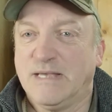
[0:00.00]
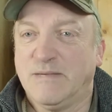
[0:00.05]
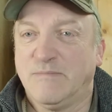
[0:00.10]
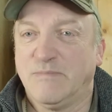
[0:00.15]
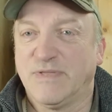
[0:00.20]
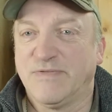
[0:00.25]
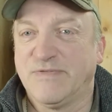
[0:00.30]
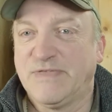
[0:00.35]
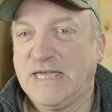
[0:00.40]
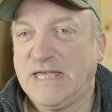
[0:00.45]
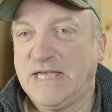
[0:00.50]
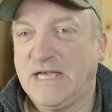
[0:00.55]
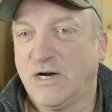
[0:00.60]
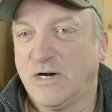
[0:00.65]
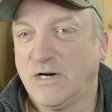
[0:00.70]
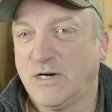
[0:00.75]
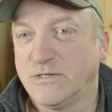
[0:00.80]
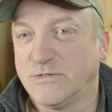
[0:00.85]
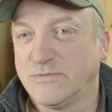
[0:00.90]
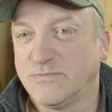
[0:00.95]
but they
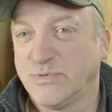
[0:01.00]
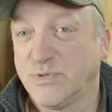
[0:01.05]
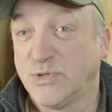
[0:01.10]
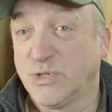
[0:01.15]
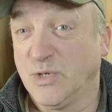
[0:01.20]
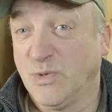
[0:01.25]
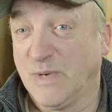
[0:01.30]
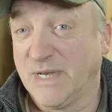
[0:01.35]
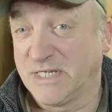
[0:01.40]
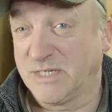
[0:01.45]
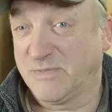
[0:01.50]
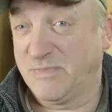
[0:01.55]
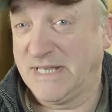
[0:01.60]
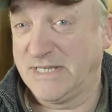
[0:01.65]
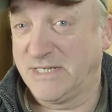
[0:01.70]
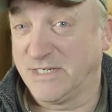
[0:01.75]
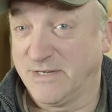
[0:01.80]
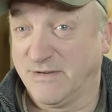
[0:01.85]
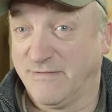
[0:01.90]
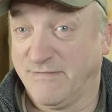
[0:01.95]
are so
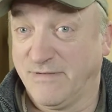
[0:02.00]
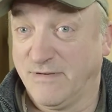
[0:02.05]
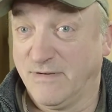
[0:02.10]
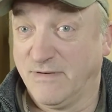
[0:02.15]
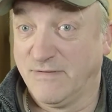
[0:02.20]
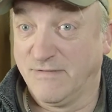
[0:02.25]
expensive,